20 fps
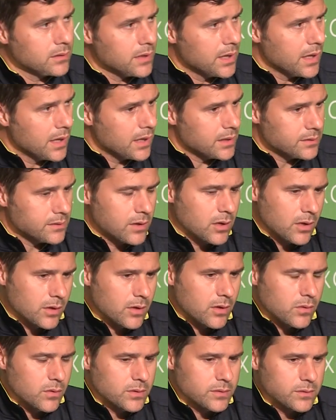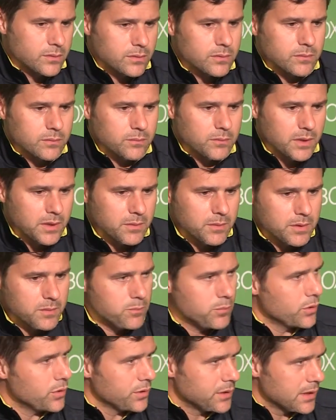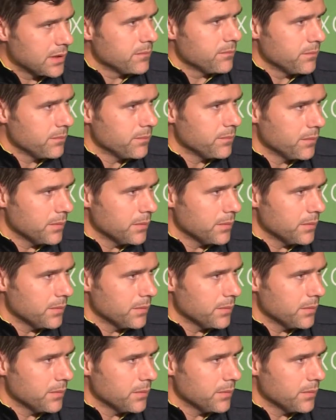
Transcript: Yes, no, it was very, very important.